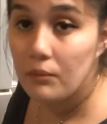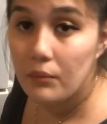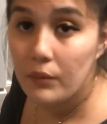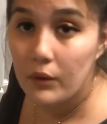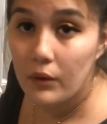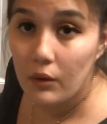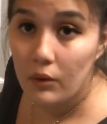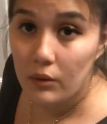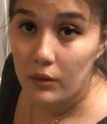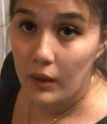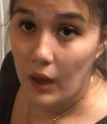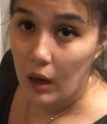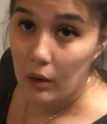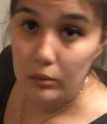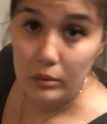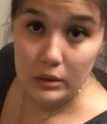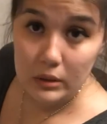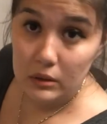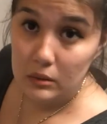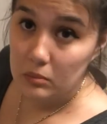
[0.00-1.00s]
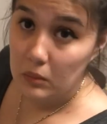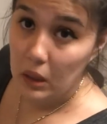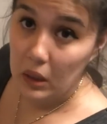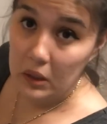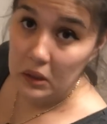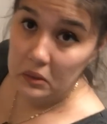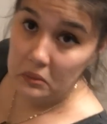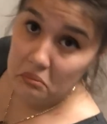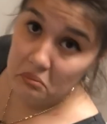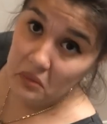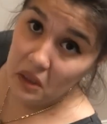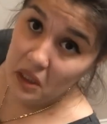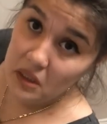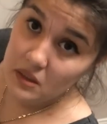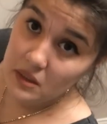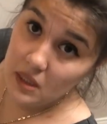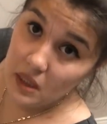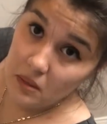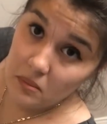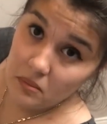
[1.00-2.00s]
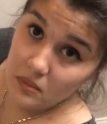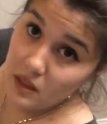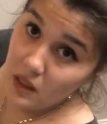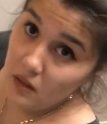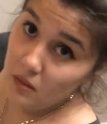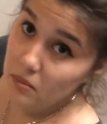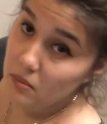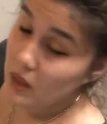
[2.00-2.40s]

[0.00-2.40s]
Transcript: so that was my attempt at